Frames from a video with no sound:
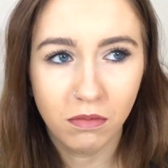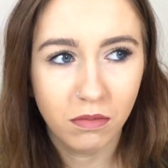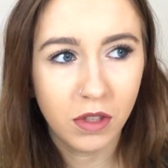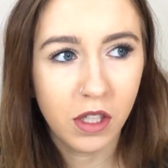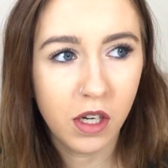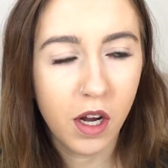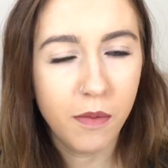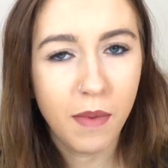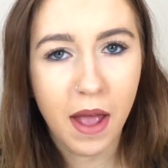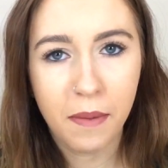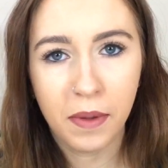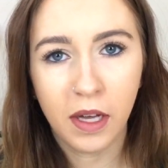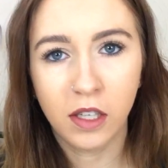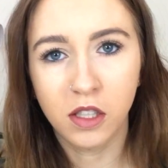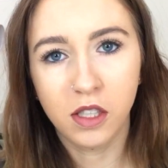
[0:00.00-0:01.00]
you know,
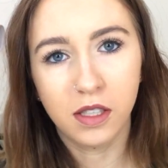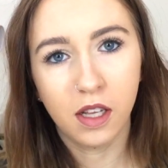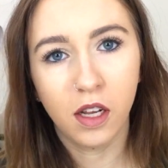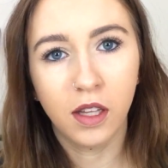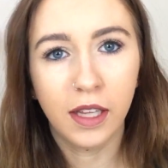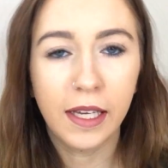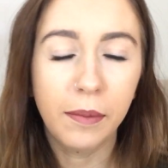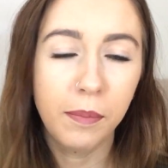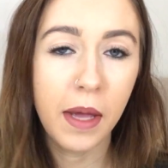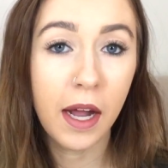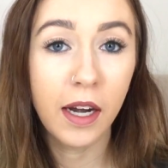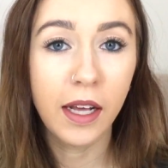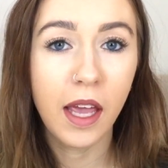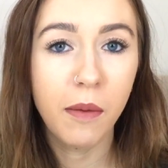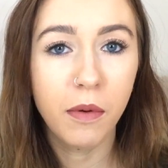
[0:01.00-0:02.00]
maybe I'll just only be
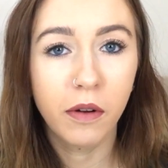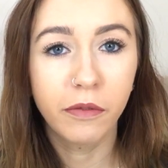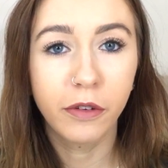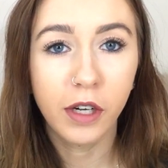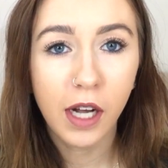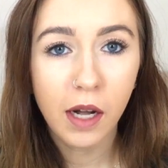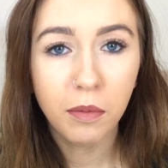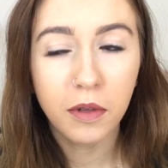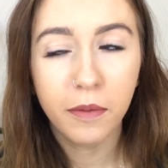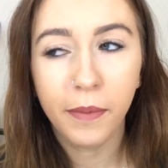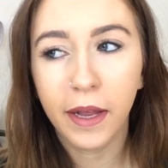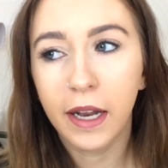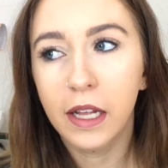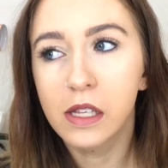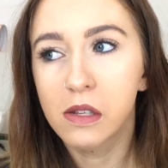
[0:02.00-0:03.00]
able to keep it on for a couple of
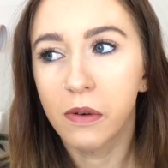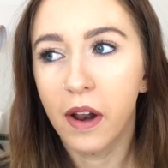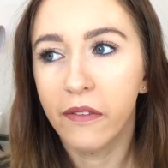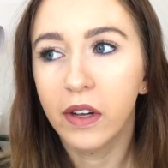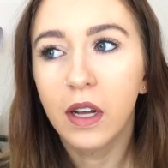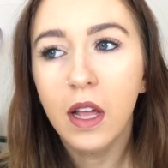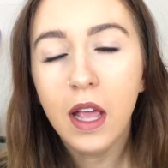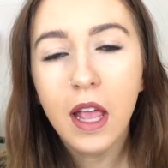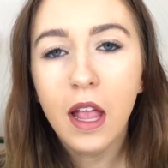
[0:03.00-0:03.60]
minutes or whatever.